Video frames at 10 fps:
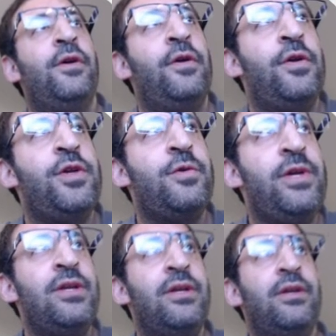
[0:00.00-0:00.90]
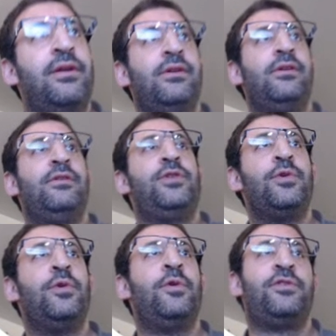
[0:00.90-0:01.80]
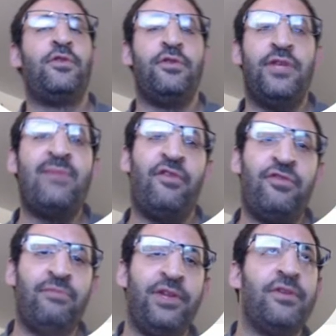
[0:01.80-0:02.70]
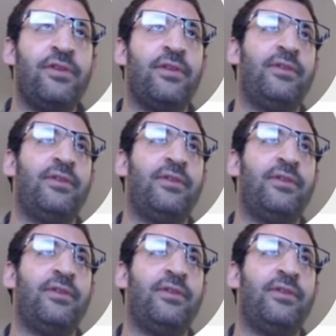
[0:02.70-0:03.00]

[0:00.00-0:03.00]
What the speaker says: you will choose the name of the method.